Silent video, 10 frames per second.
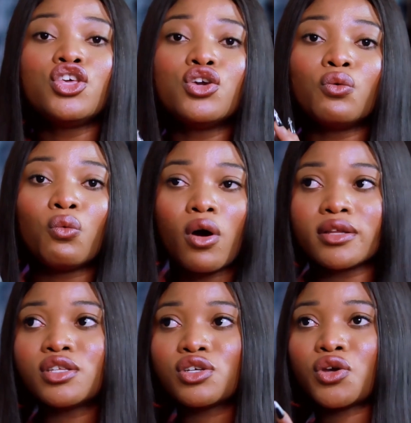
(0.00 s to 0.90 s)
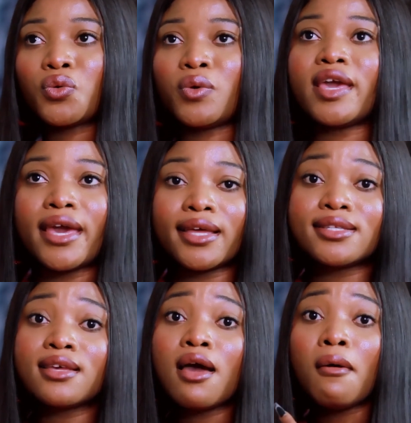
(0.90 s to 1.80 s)
You want to
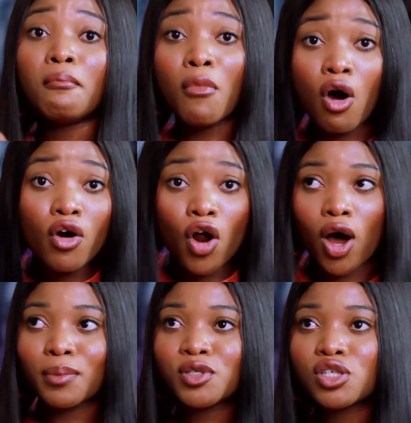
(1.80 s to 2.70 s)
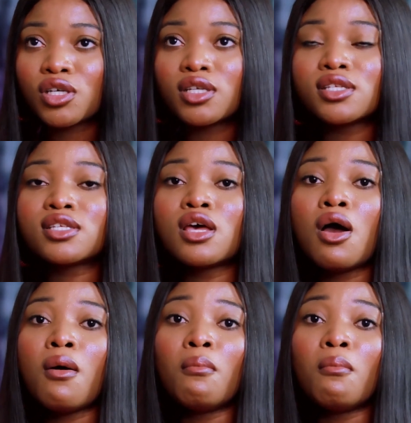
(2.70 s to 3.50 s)
create more options,